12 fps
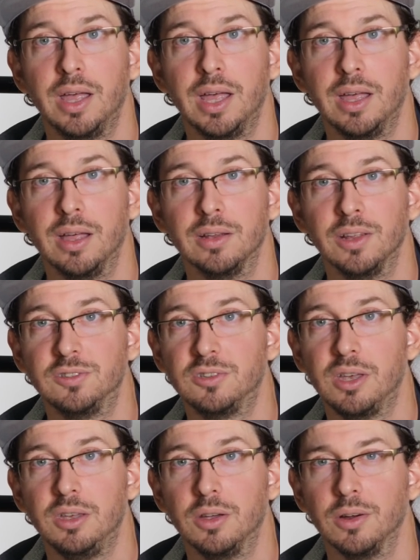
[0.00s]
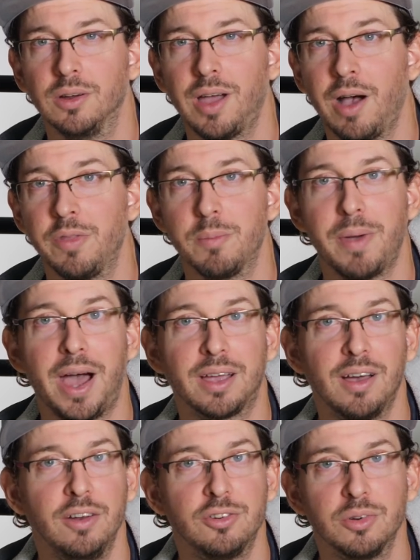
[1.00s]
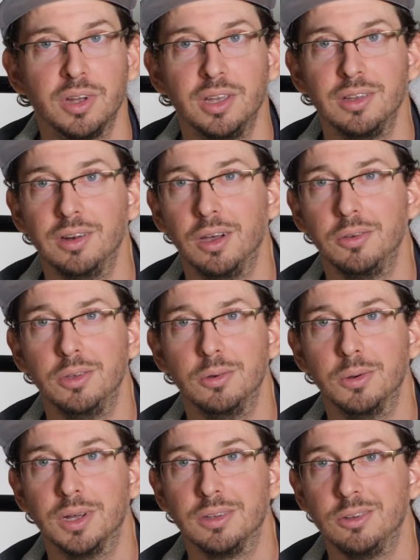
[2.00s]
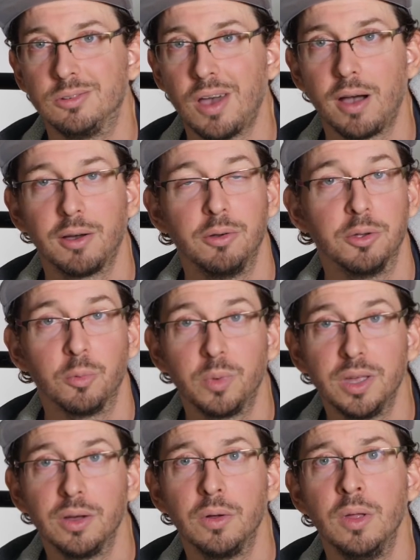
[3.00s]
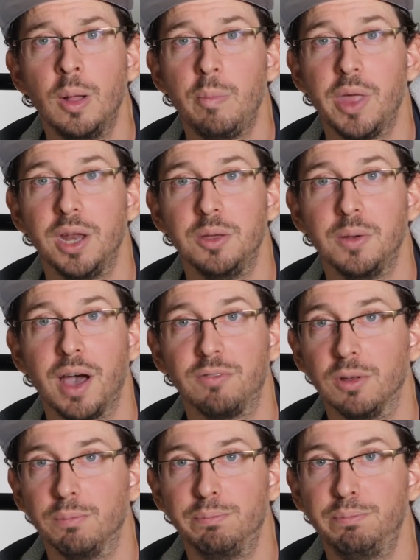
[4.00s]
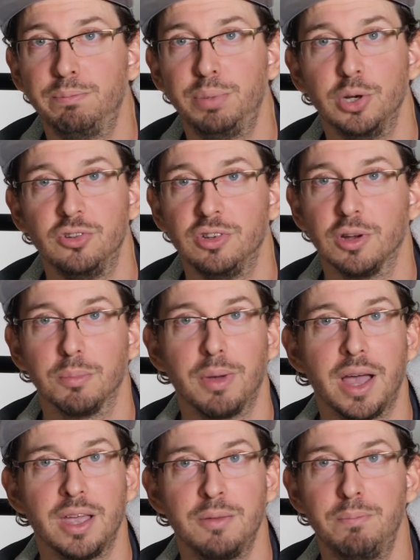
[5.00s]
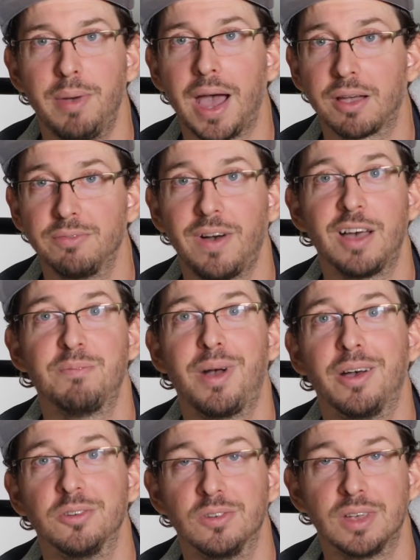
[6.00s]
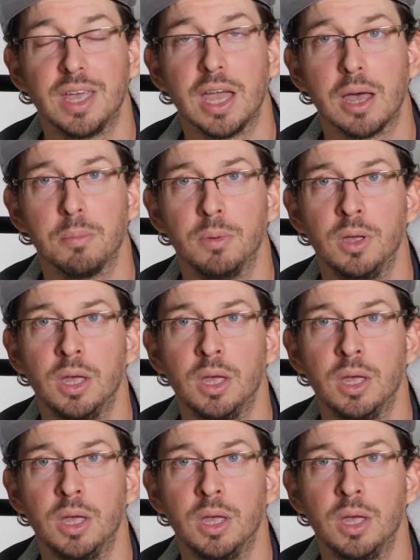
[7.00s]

Let's say you're out in the backcountry, you taco your wheel and you have to push your bike back 5 miles to camp.